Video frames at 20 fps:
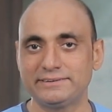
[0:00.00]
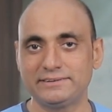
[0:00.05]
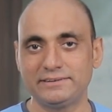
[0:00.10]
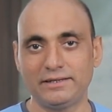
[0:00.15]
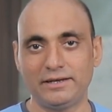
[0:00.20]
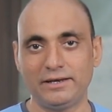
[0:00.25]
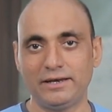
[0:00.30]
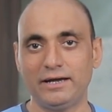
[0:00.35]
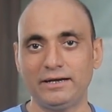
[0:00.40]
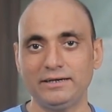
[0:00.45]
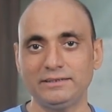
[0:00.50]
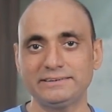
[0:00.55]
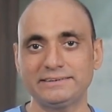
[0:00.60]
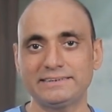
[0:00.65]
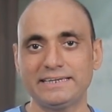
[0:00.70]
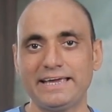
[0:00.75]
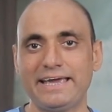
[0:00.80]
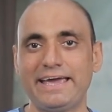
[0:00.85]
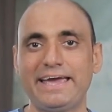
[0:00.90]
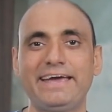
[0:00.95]
the lungs
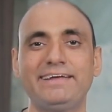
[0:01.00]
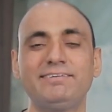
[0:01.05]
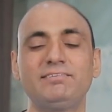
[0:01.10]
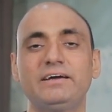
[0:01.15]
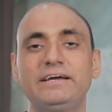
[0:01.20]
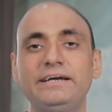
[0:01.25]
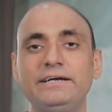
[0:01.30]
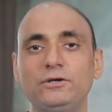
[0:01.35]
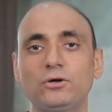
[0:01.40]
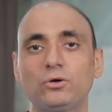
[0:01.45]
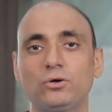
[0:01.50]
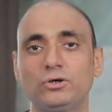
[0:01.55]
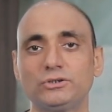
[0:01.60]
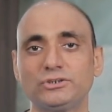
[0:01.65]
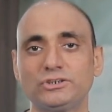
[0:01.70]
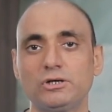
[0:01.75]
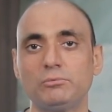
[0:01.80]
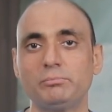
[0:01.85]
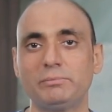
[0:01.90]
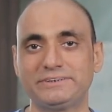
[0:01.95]
and the
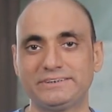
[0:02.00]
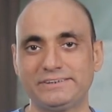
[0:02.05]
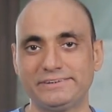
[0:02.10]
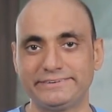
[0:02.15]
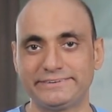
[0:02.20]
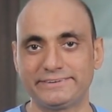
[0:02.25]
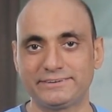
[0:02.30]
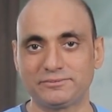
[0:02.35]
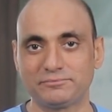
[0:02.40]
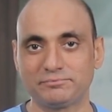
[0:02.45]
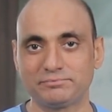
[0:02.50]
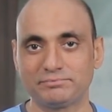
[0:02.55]
intercostal muscles.